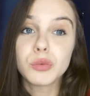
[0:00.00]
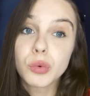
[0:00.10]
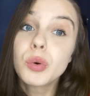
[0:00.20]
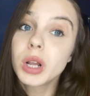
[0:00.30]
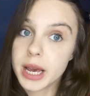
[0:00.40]

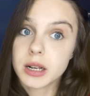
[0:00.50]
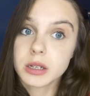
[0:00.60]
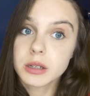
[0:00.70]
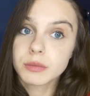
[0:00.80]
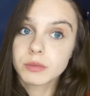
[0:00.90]
will add
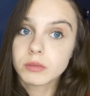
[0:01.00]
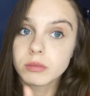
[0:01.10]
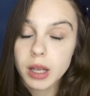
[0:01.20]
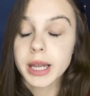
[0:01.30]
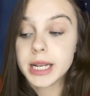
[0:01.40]
it
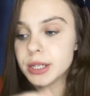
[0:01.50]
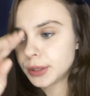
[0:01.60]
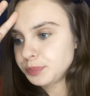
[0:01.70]
later.